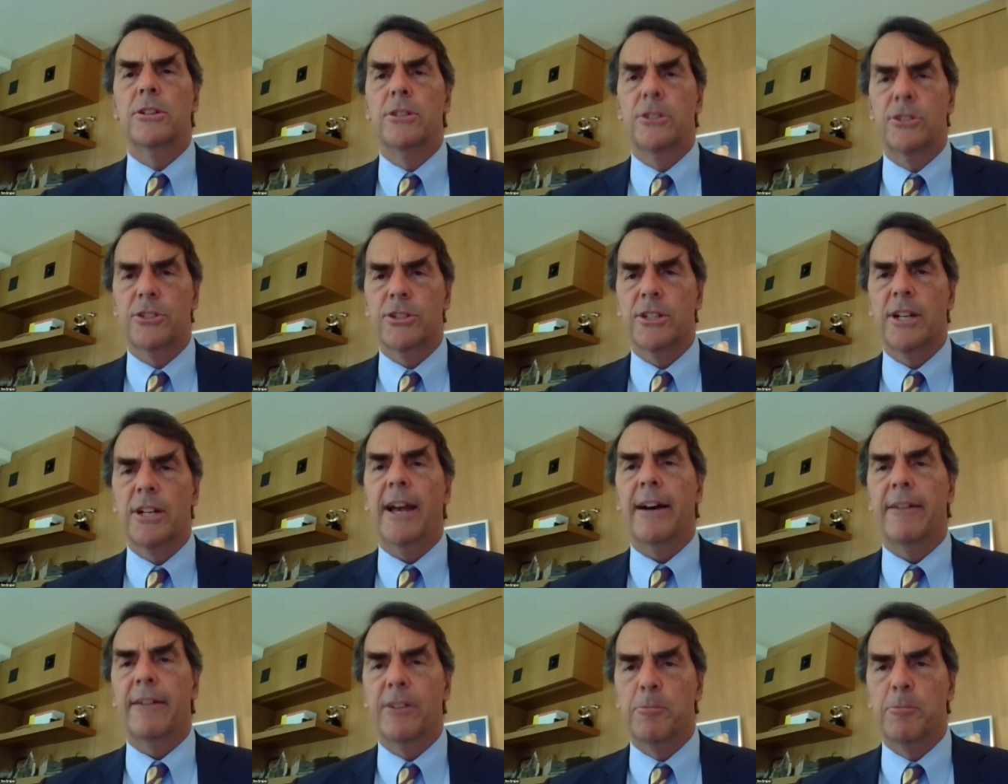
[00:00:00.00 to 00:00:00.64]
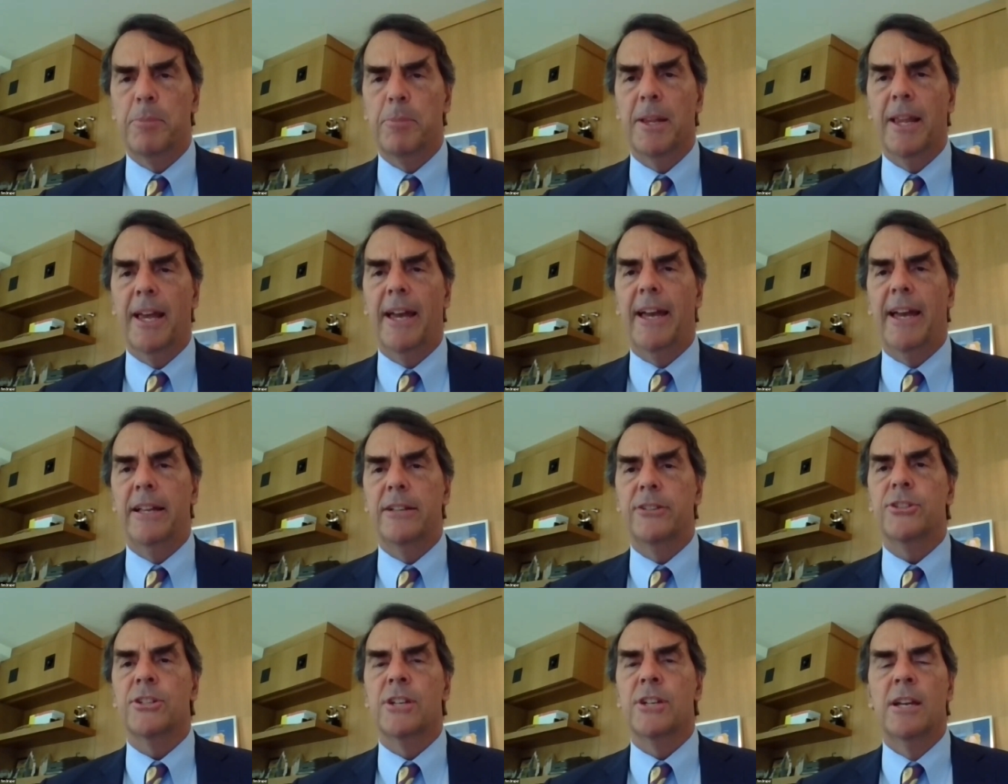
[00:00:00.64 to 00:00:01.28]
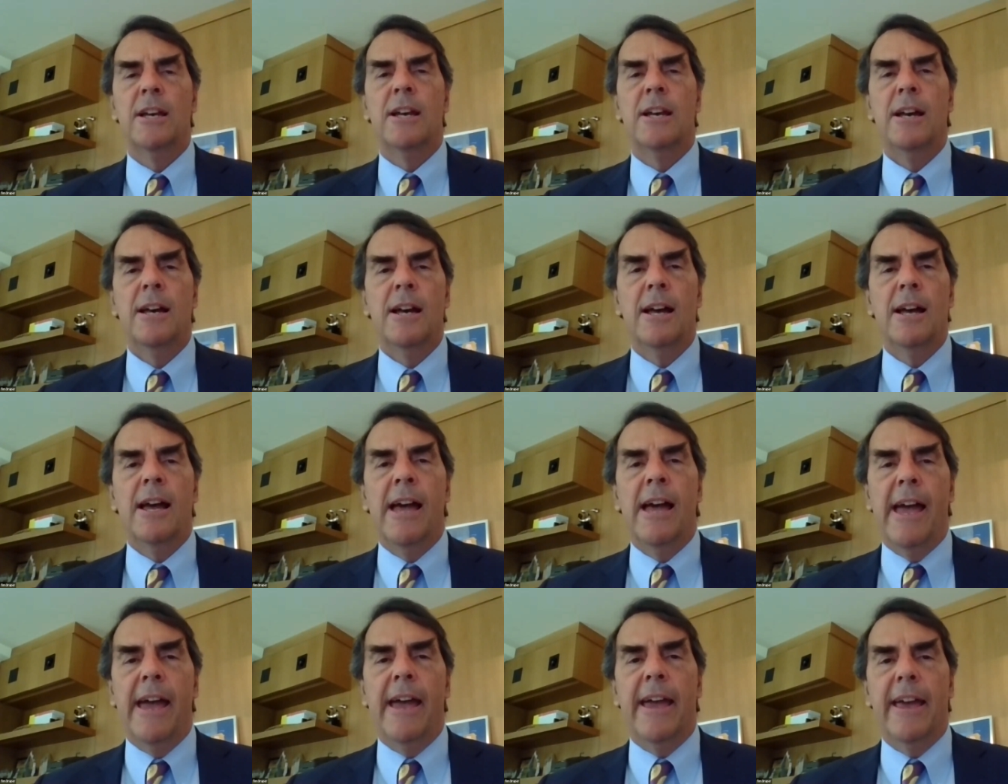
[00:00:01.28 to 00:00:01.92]
you should have a pledge.
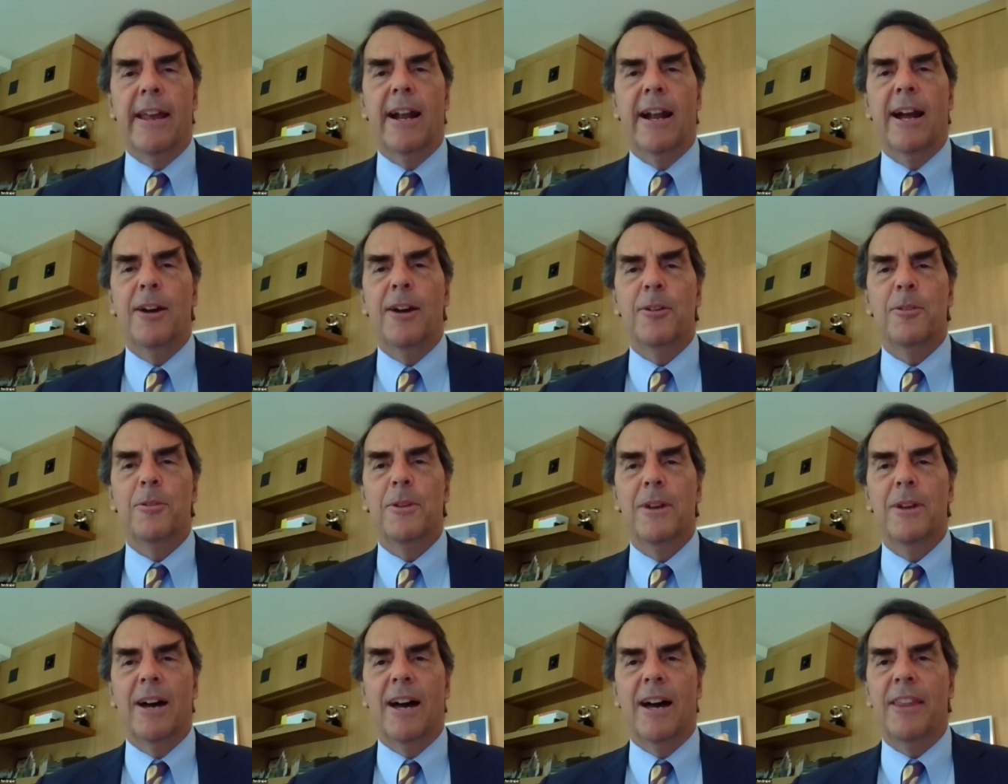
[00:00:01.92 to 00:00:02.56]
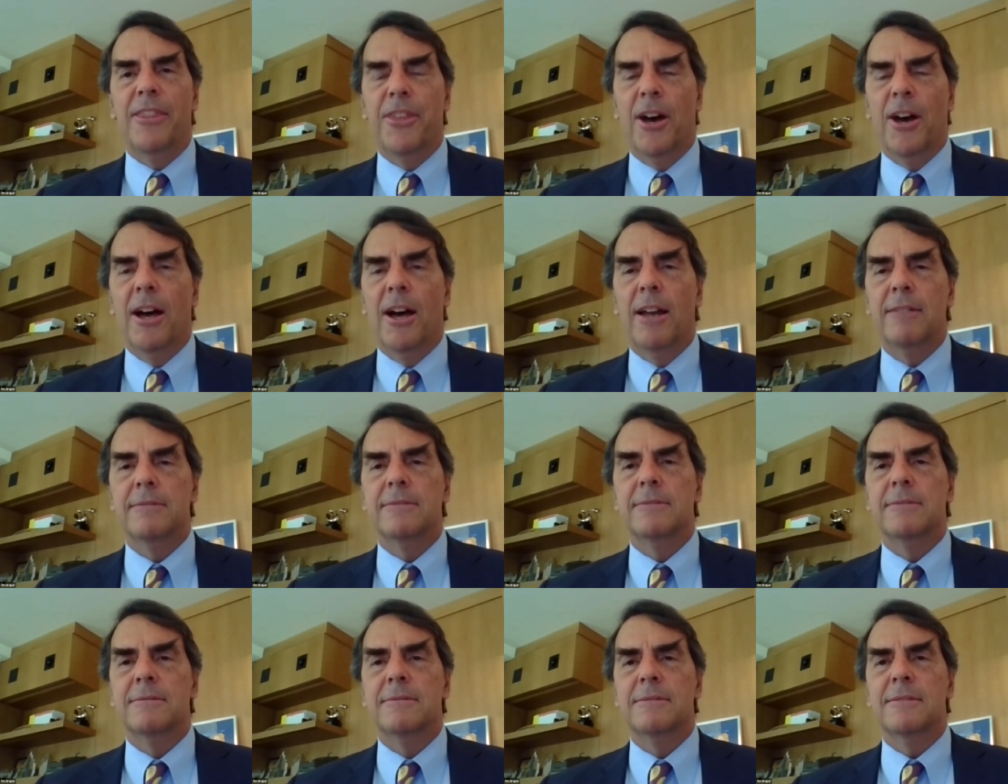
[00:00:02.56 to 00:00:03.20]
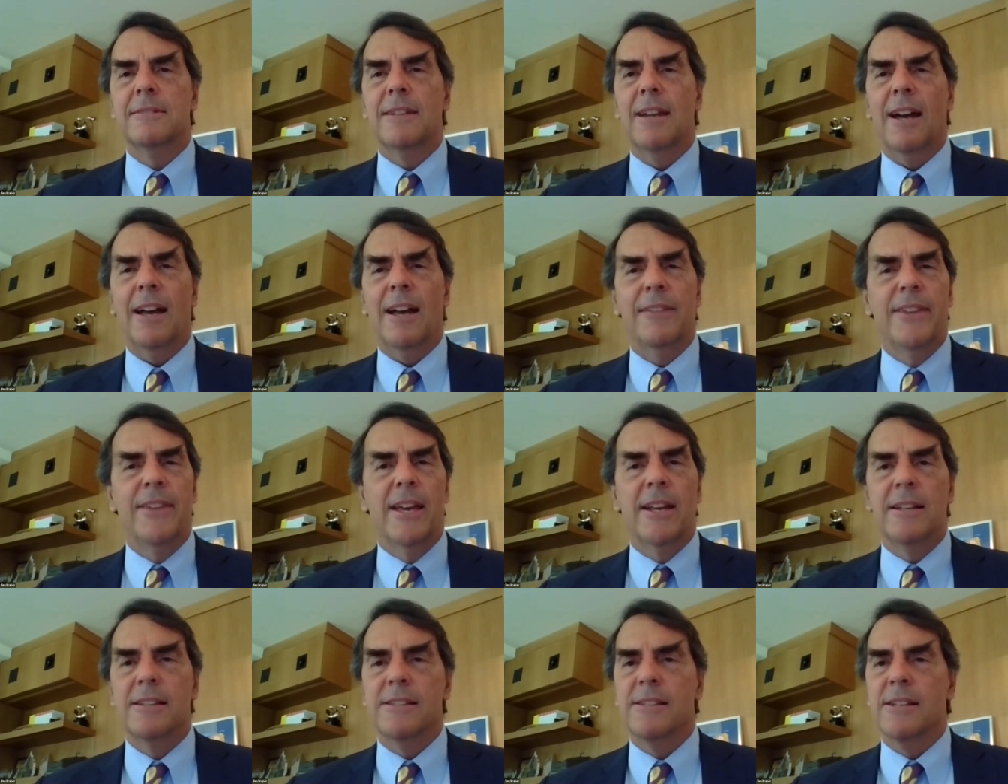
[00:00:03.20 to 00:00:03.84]
And I thought, God,
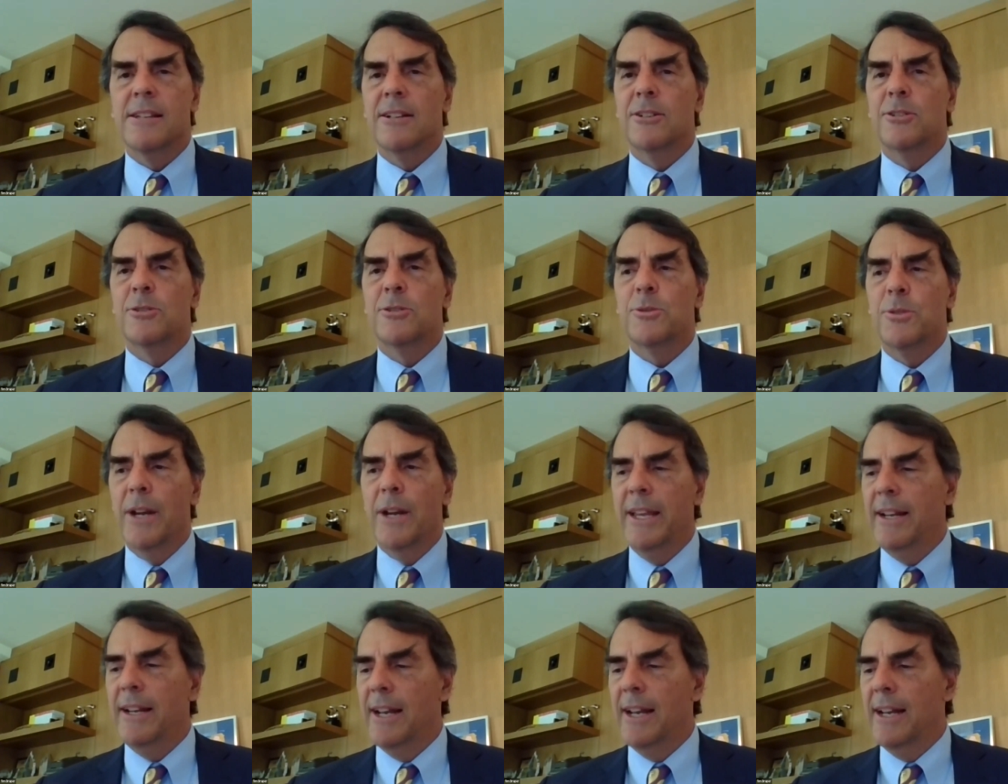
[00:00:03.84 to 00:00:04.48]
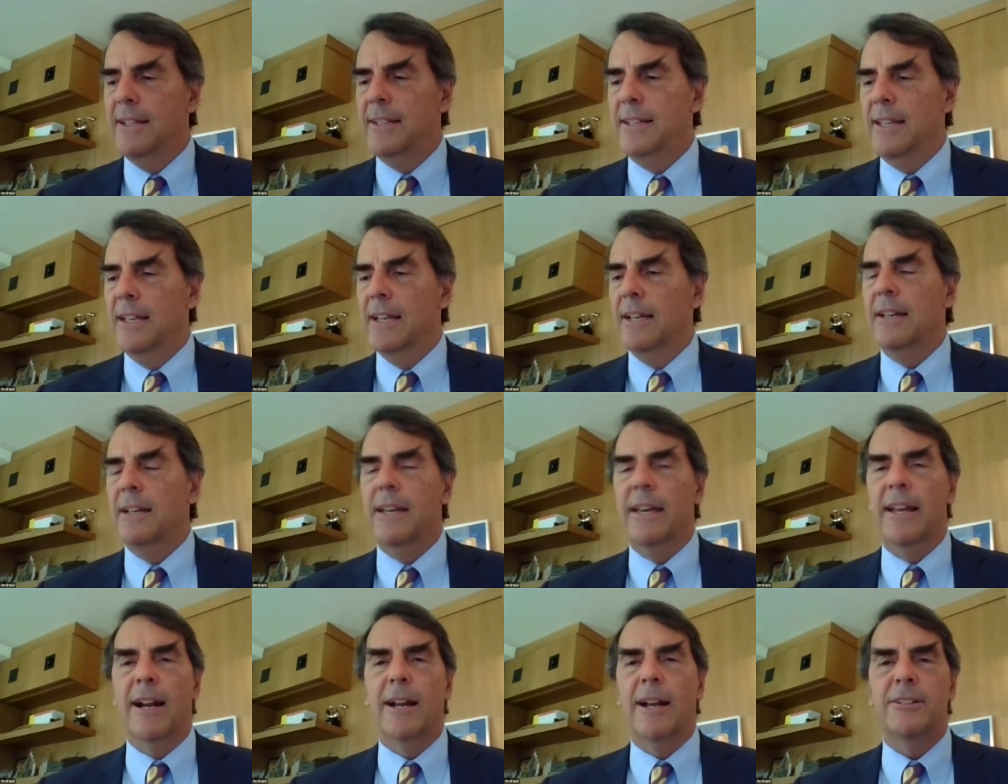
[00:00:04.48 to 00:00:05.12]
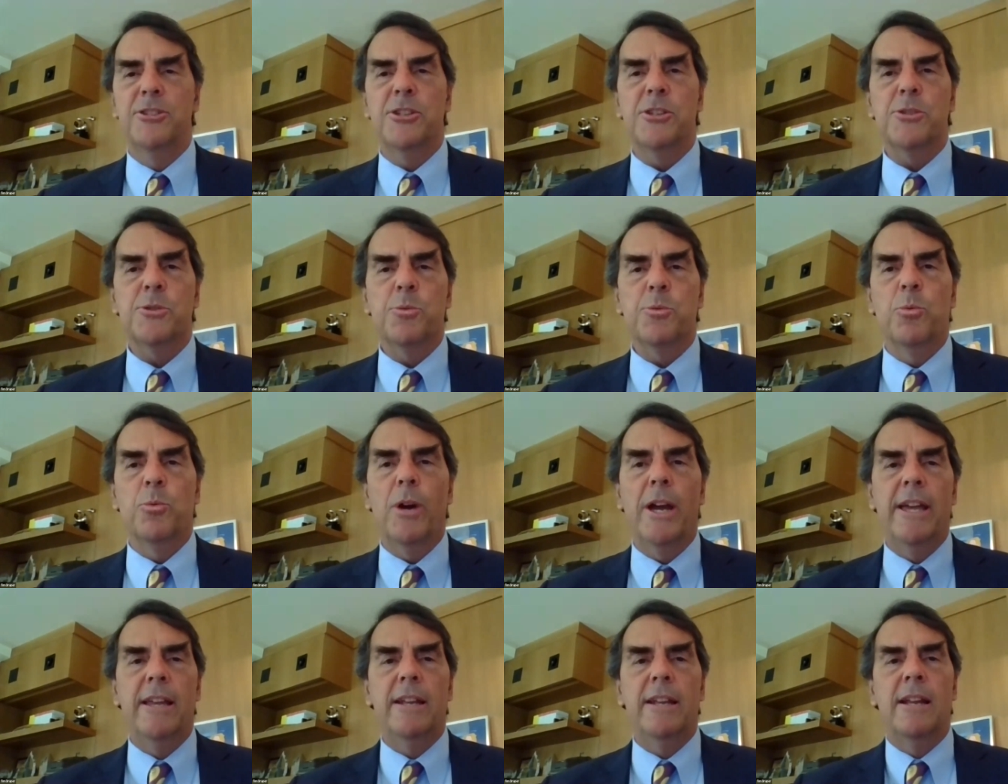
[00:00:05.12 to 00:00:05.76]
that is a great idea. And I just
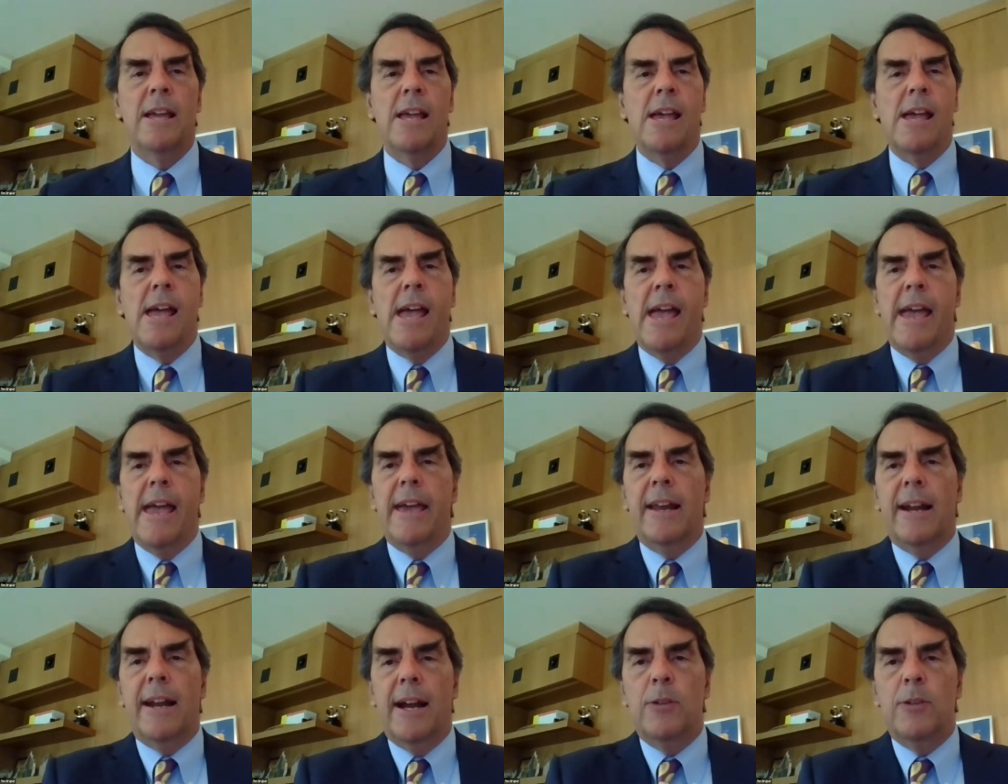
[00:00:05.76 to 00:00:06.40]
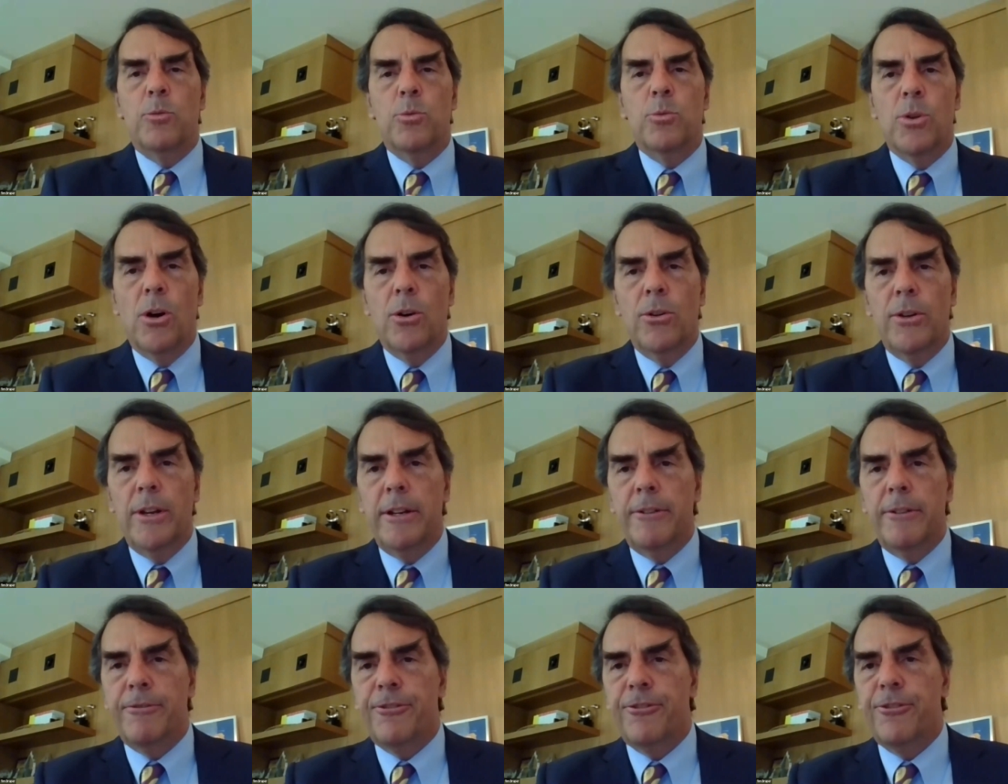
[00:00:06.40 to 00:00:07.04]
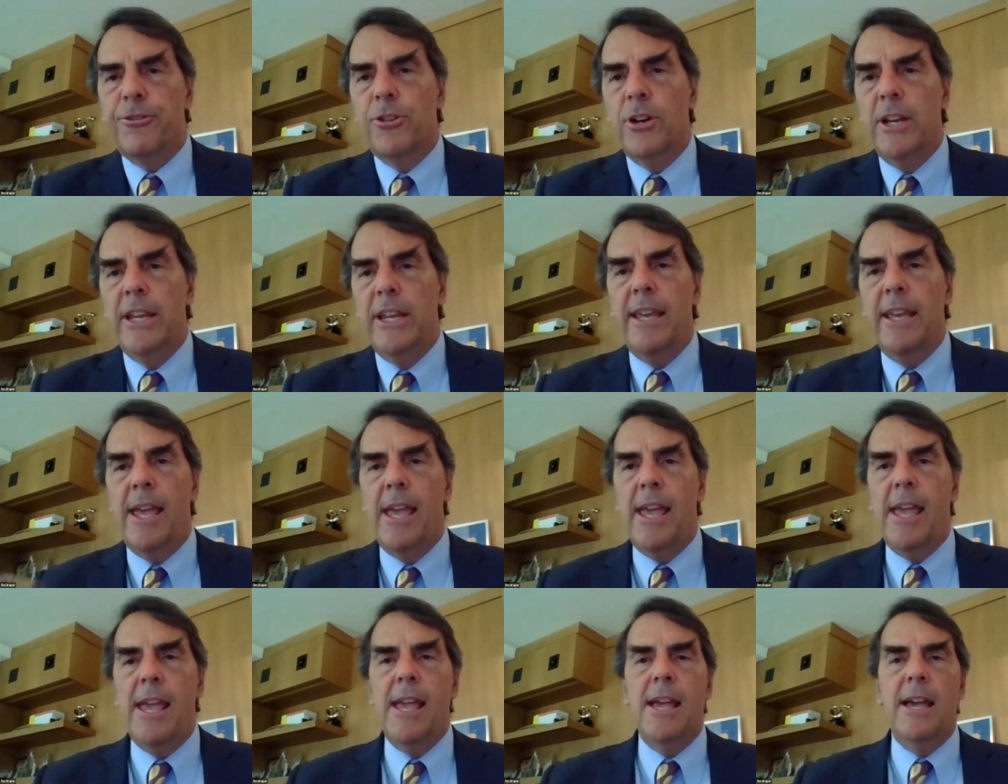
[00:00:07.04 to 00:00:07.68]
went and I wrote it
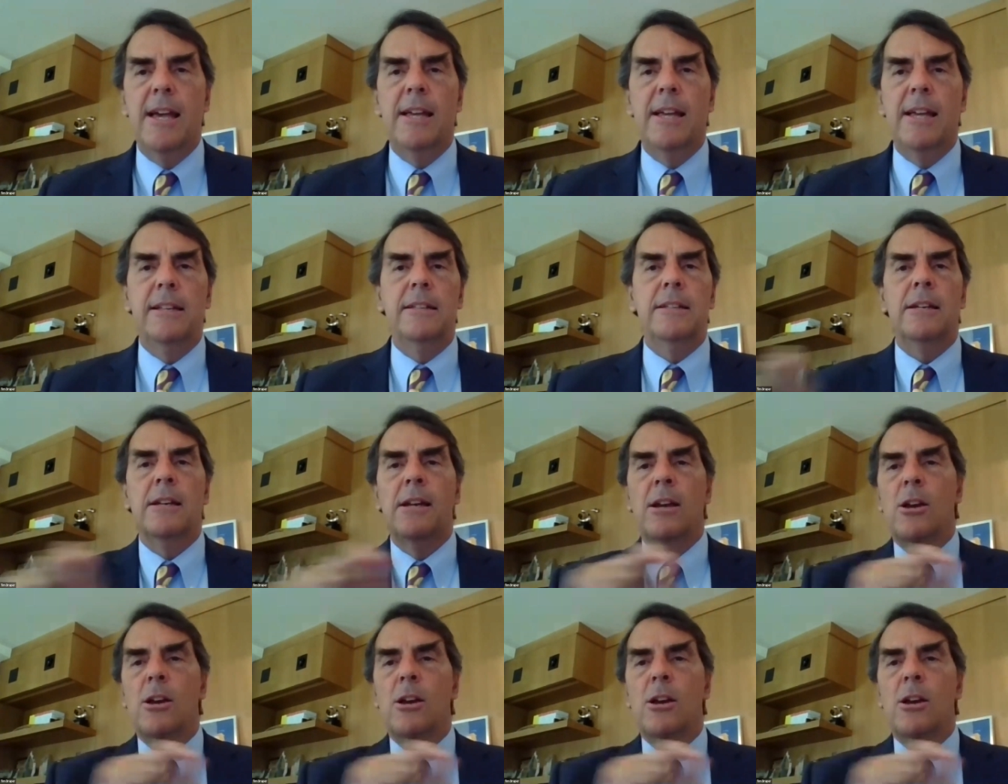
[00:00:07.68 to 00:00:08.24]
freehand